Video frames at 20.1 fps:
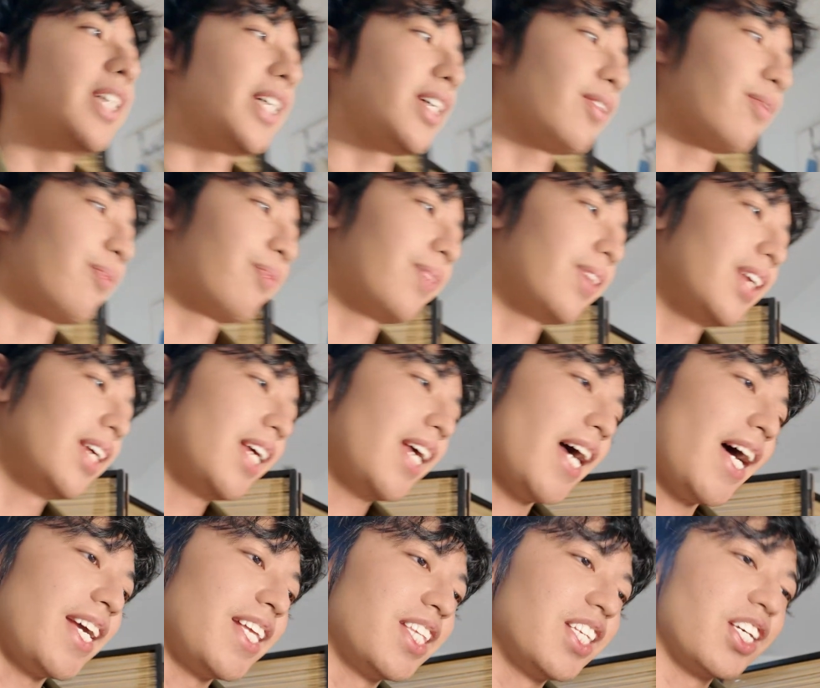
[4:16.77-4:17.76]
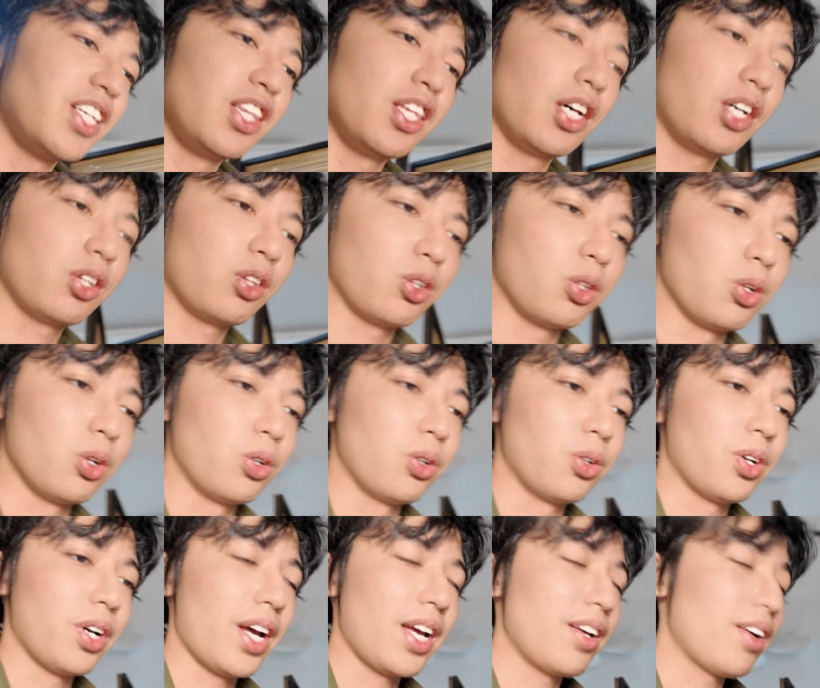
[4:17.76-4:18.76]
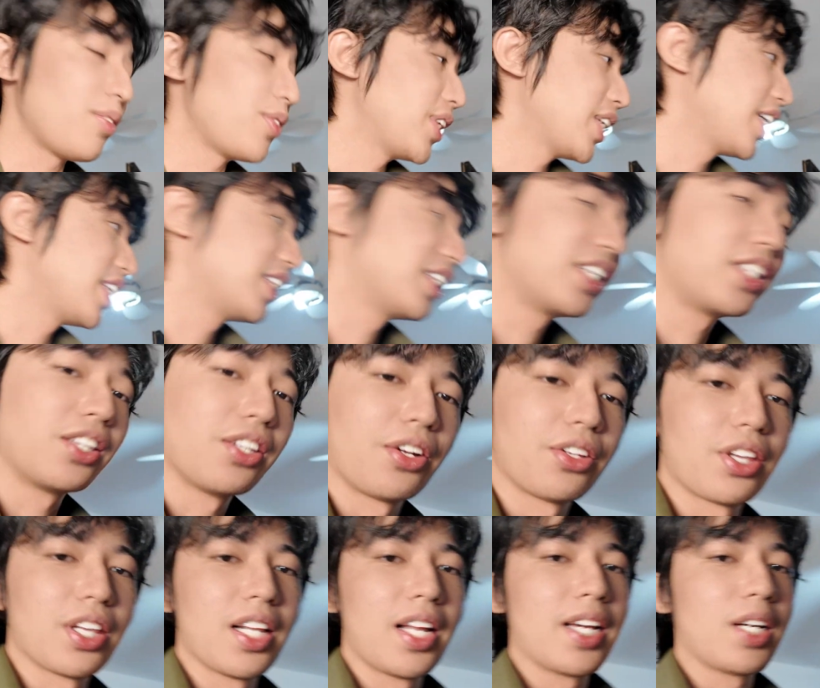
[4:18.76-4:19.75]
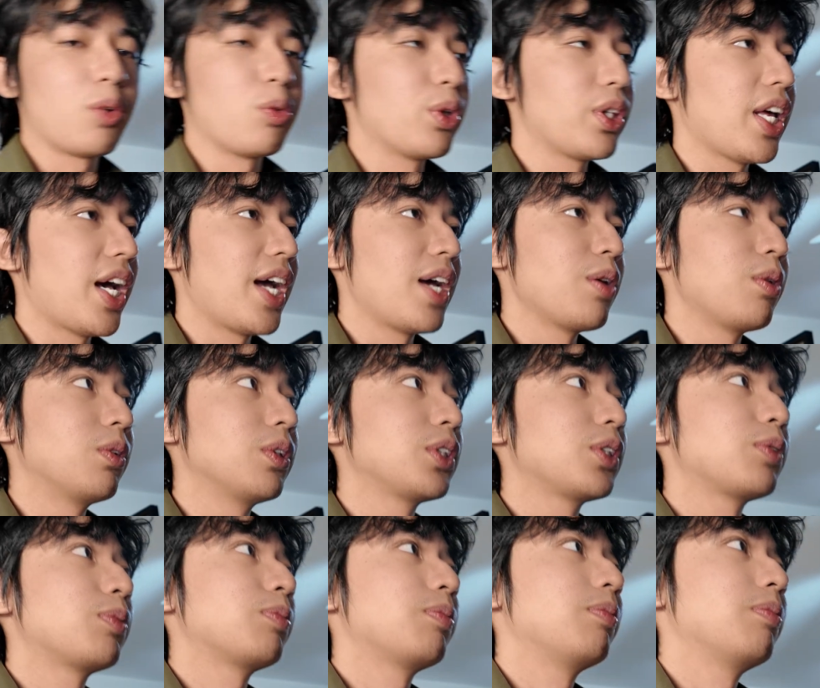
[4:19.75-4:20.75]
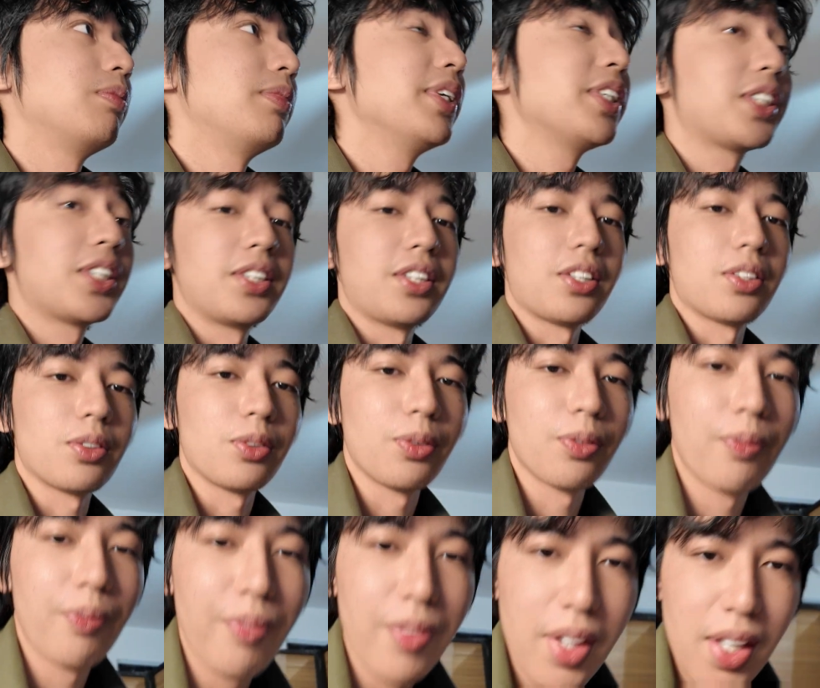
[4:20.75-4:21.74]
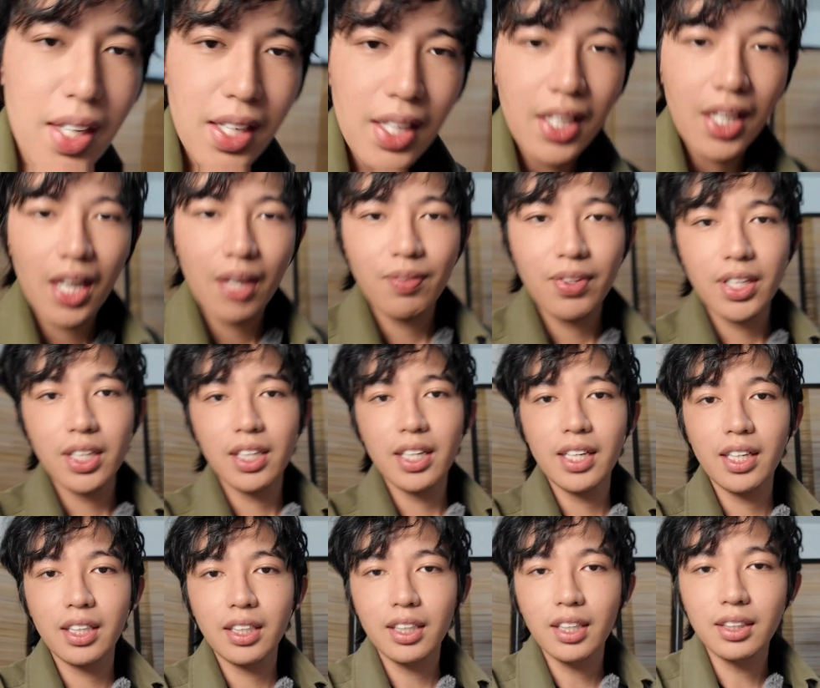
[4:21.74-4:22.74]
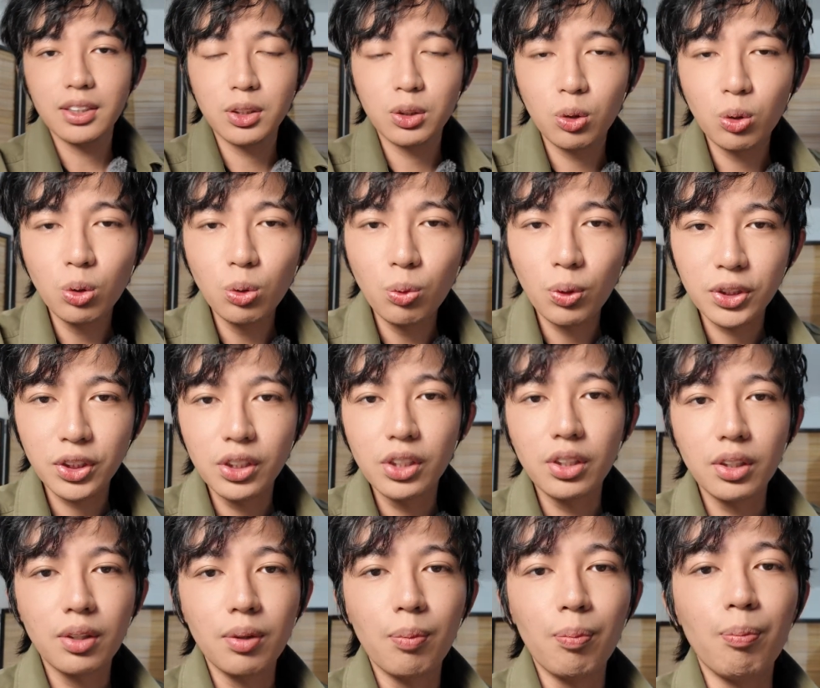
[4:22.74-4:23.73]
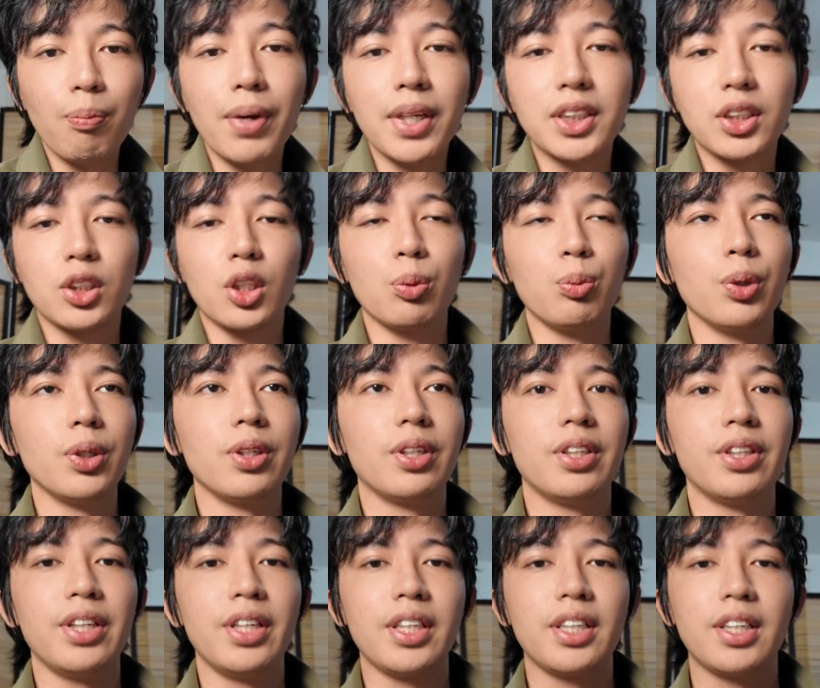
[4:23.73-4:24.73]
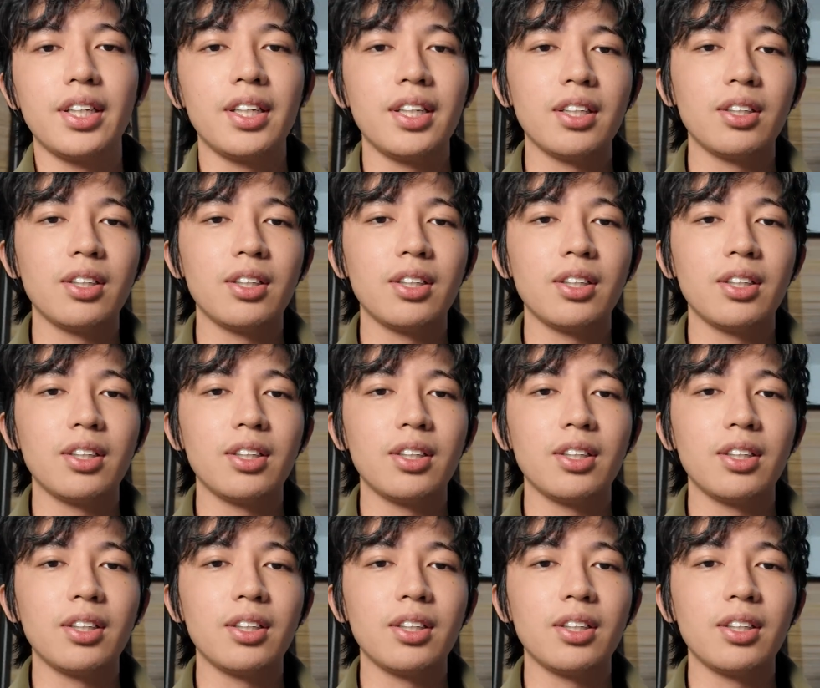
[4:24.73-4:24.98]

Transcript: day I did not know I mean I did not like what I was listening to. I mean like school wasn't miserable like